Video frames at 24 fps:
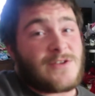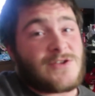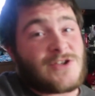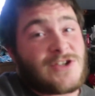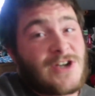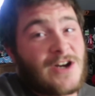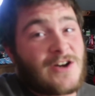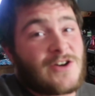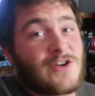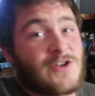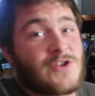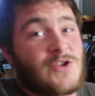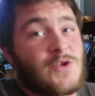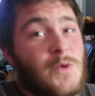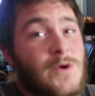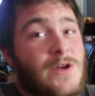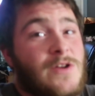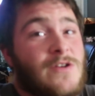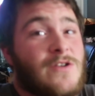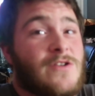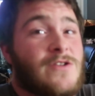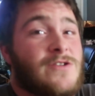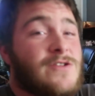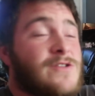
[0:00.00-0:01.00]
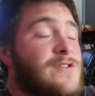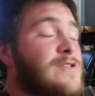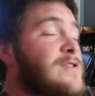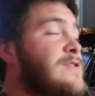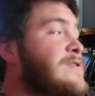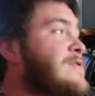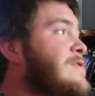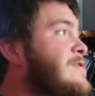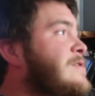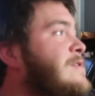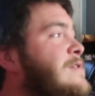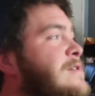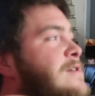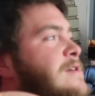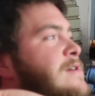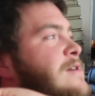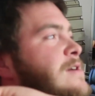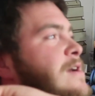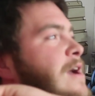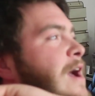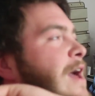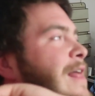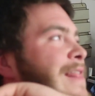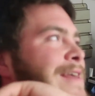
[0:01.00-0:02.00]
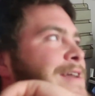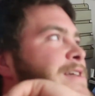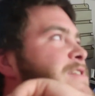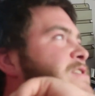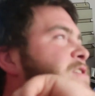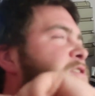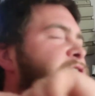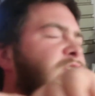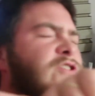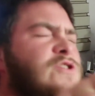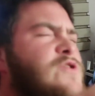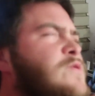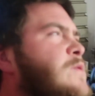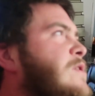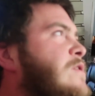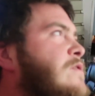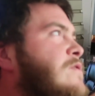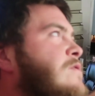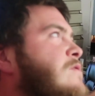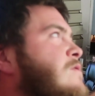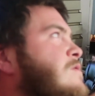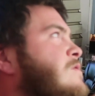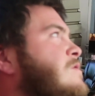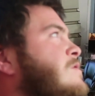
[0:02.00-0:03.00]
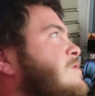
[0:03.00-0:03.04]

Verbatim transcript: Go check her Twitter. I think it's on your Twitter.